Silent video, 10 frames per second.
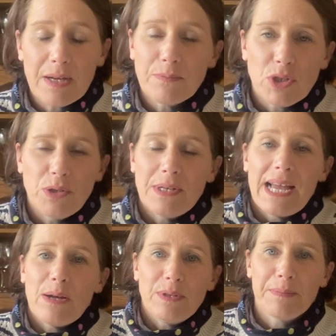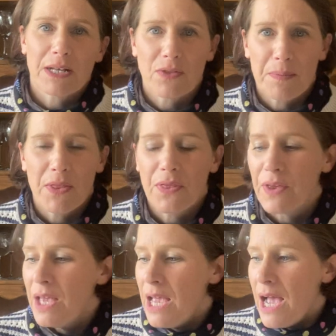to you now in the middle of the month
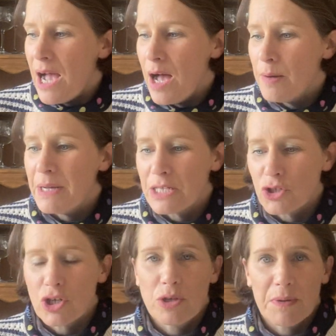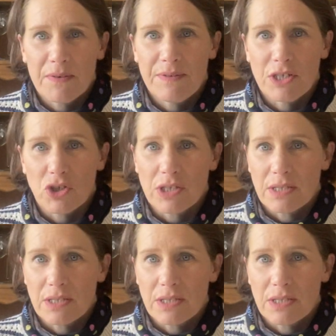and show you my finishes.